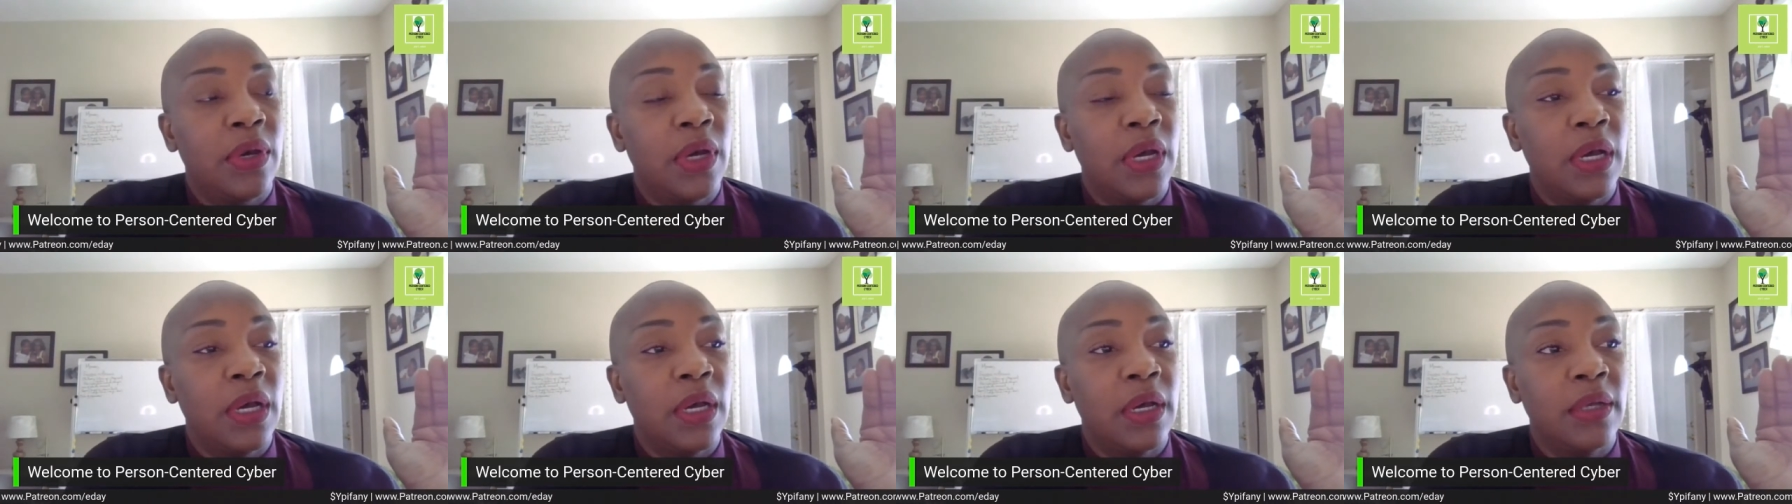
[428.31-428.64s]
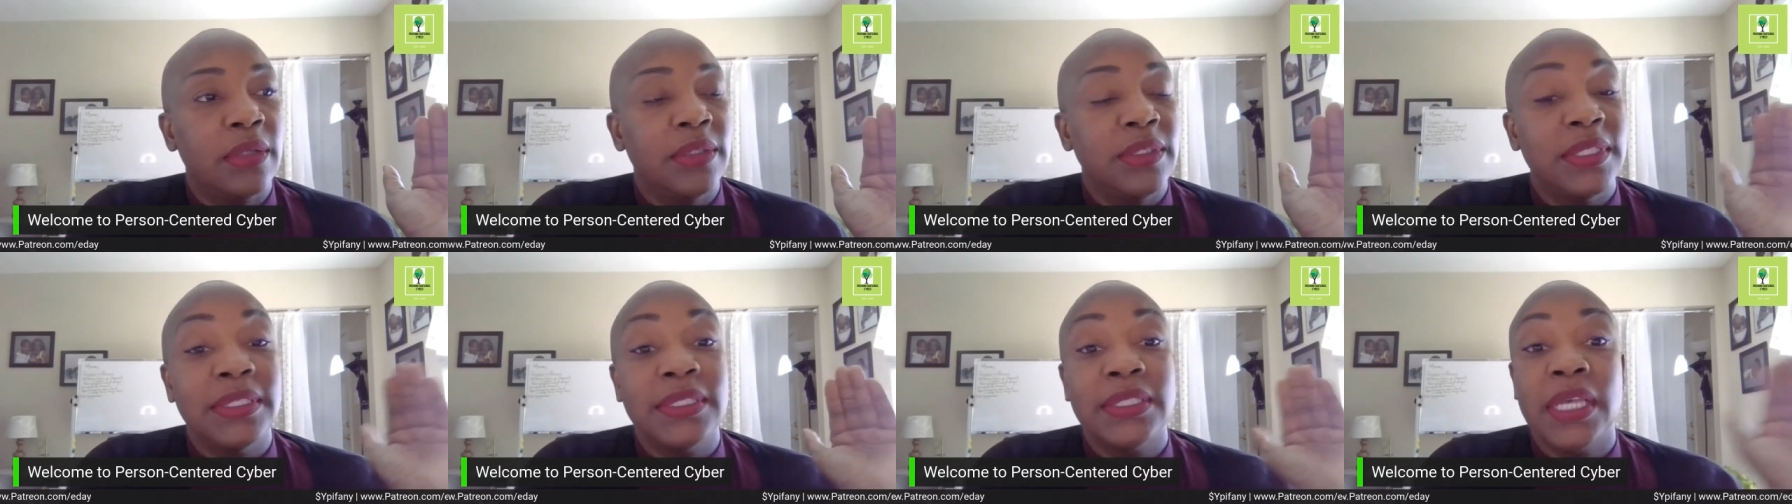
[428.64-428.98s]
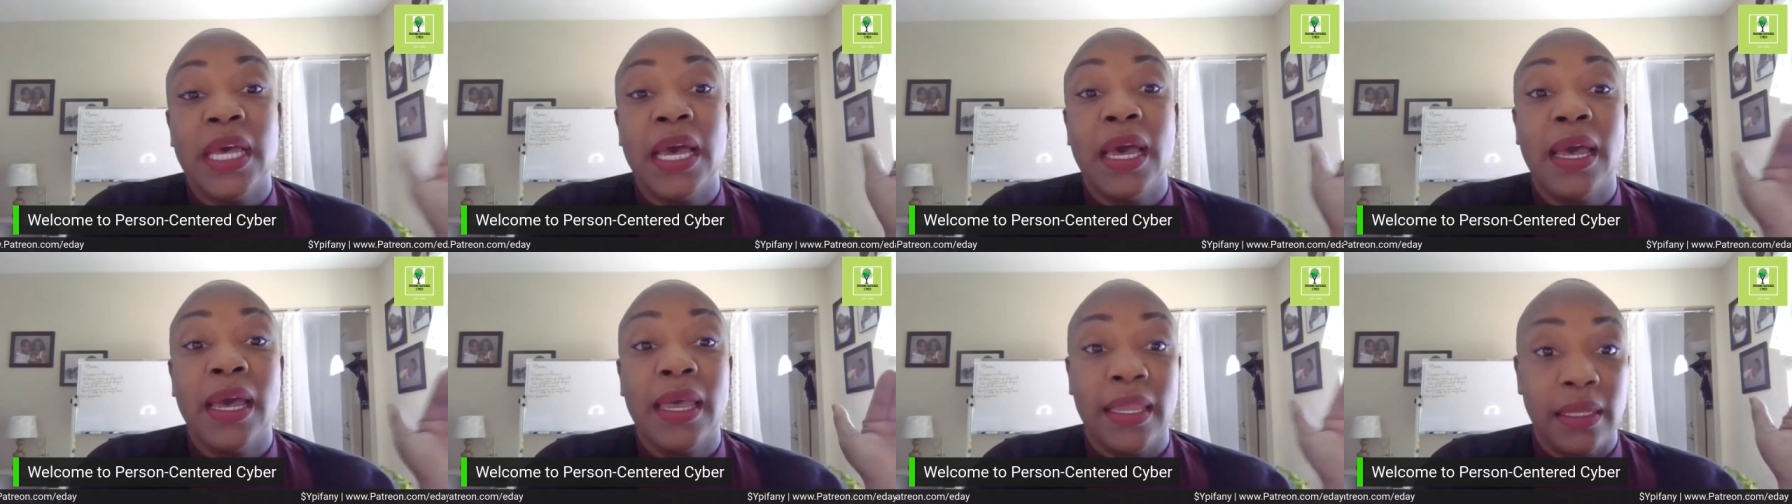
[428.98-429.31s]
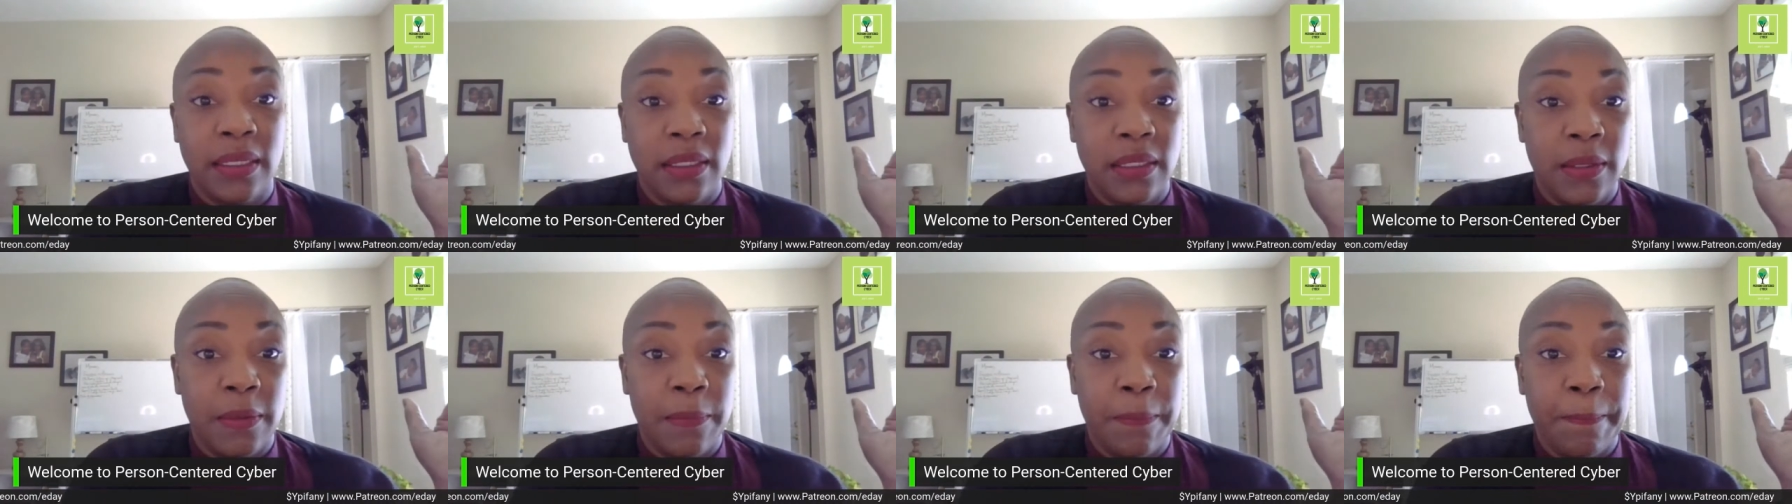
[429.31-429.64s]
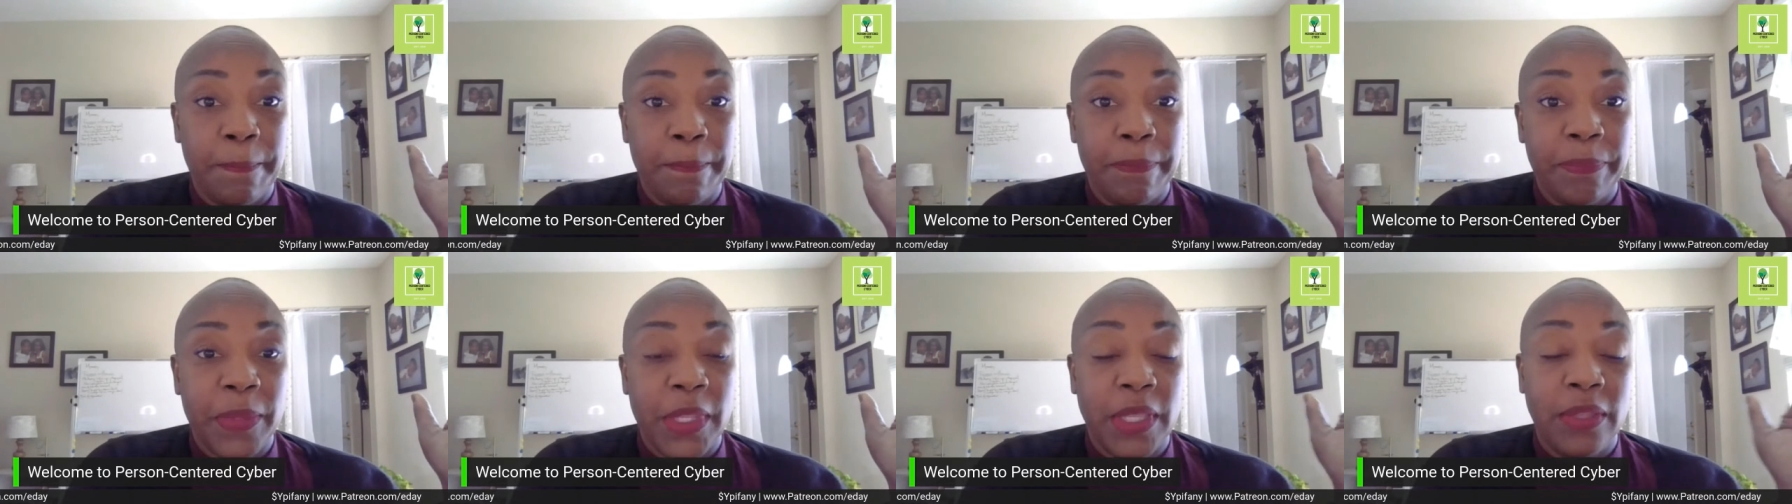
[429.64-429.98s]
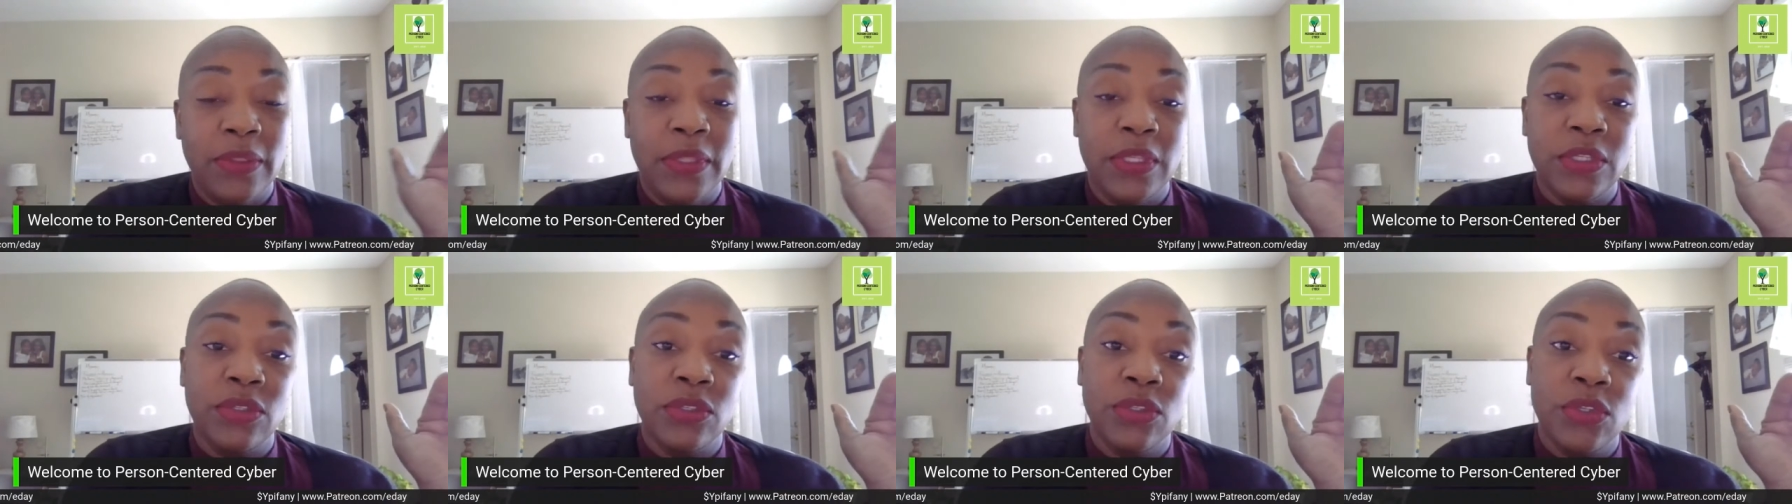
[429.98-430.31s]
uh, designed
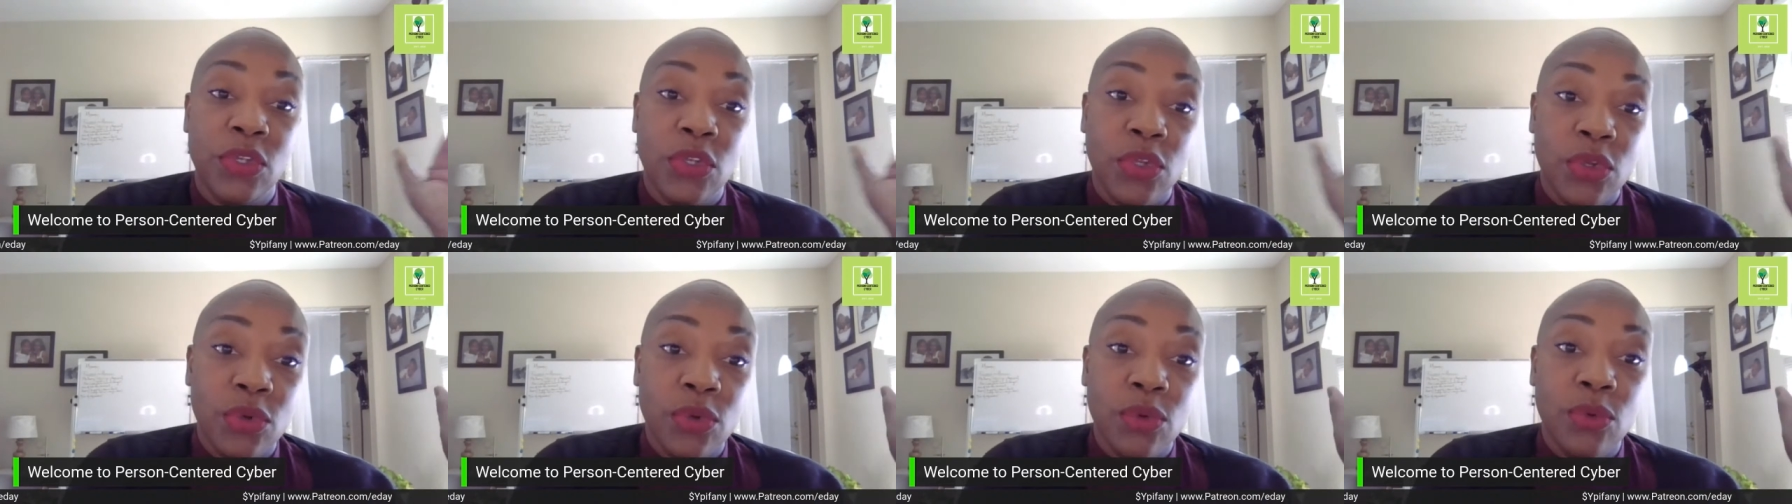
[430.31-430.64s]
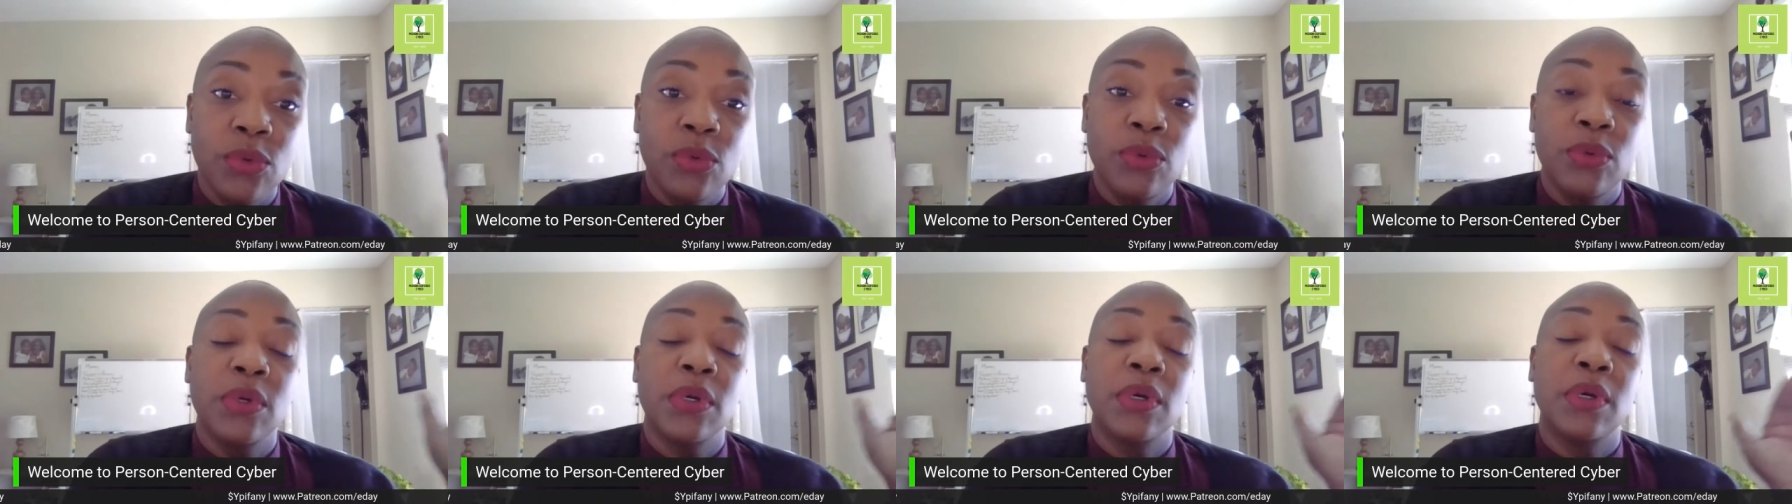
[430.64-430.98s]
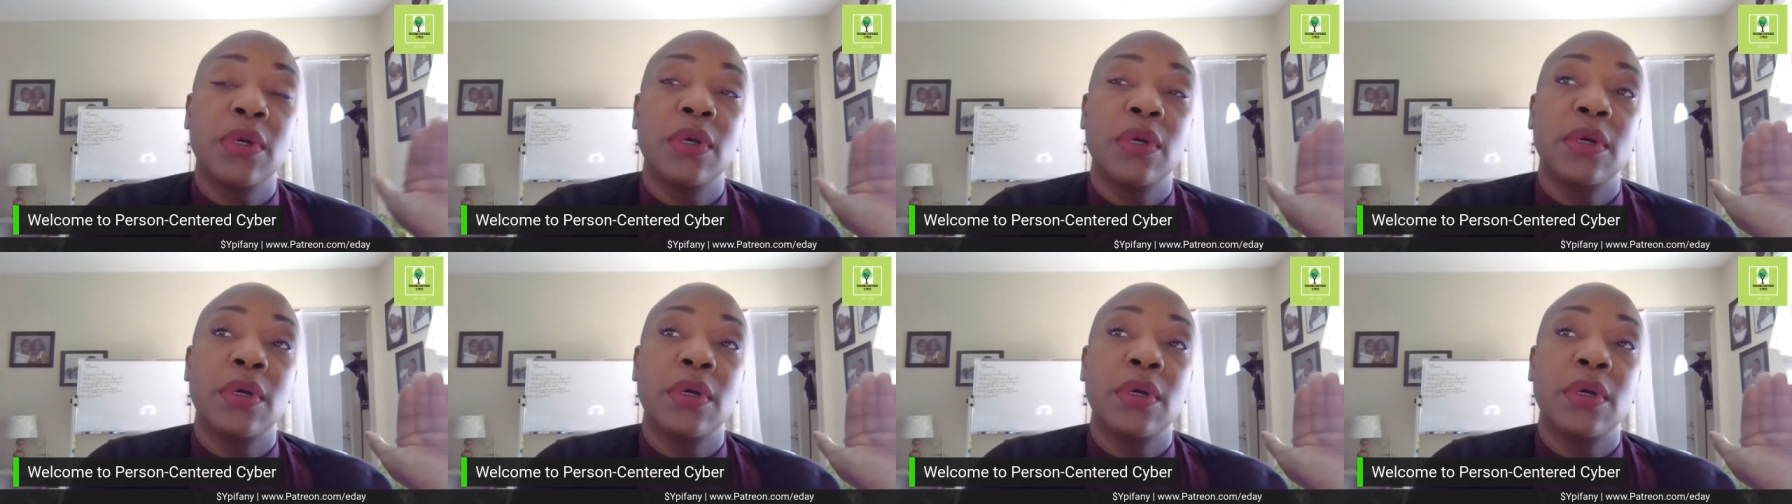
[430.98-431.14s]
this new